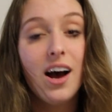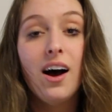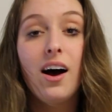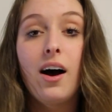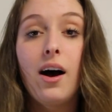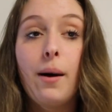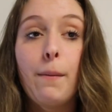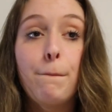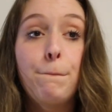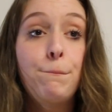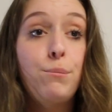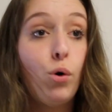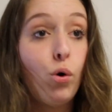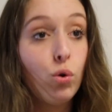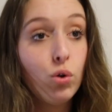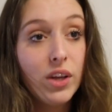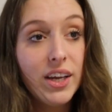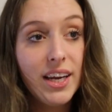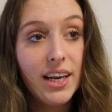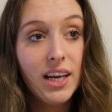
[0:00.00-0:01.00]
Uh,
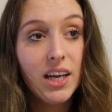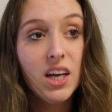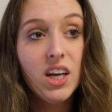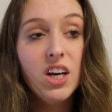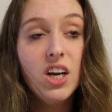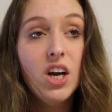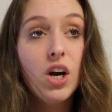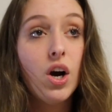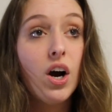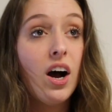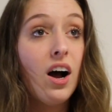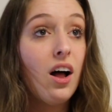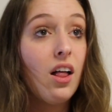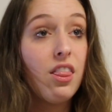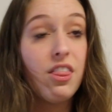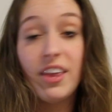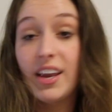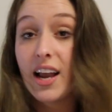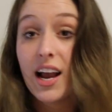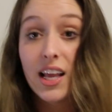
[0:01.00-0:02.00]
bowling, a
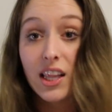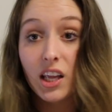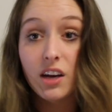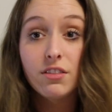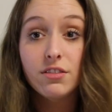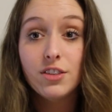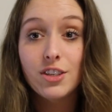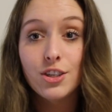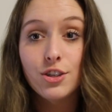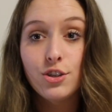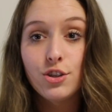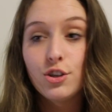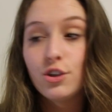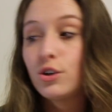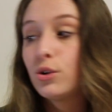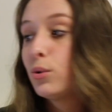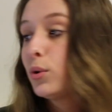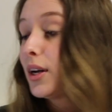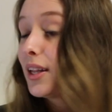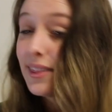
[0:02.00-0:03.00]
thing I love to
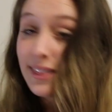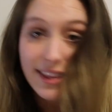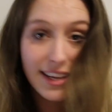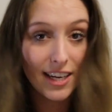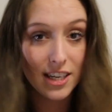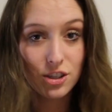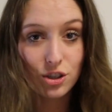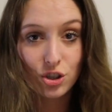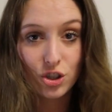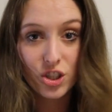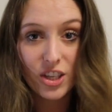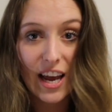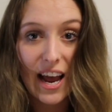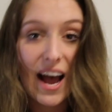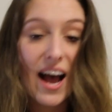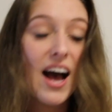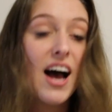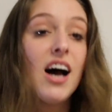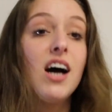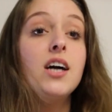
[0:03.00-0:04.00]
do, laser
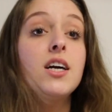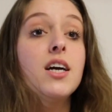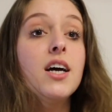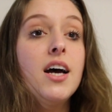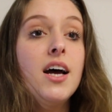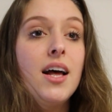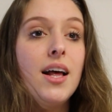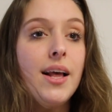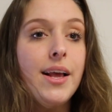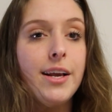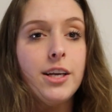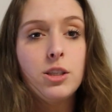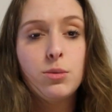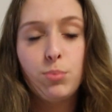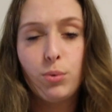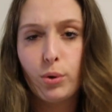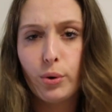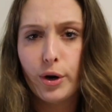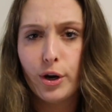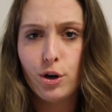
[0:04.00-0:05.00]
tag,
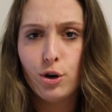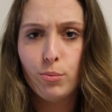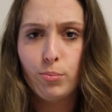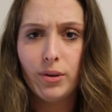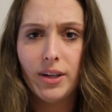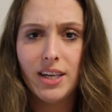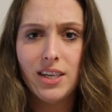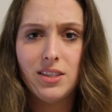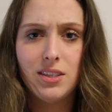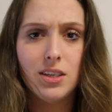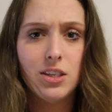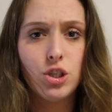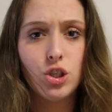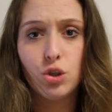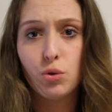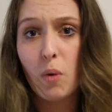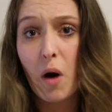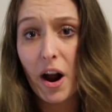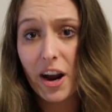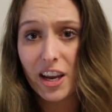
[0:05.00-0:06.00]
exploring new places,
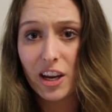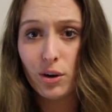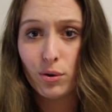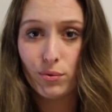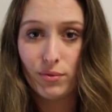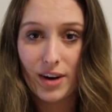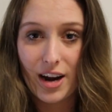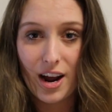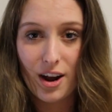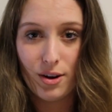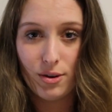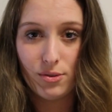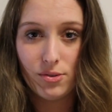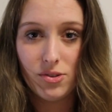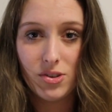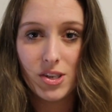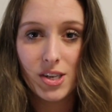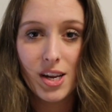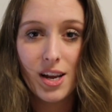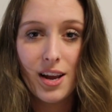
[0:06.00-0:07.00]
just walking
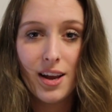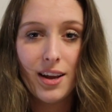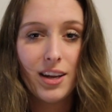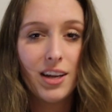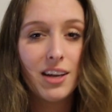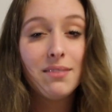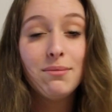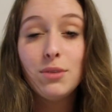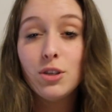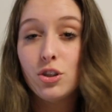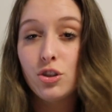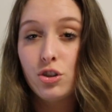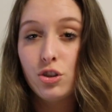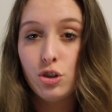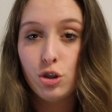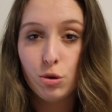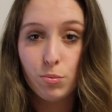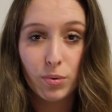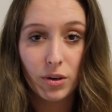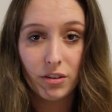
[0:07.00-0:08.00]
around can be
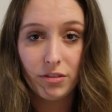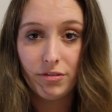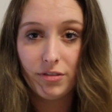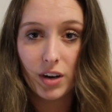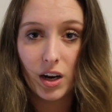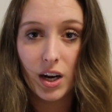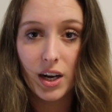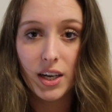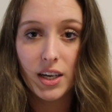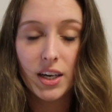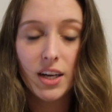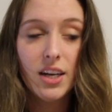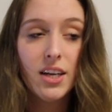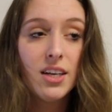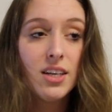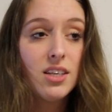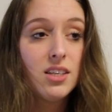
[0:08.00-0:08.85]
super fun.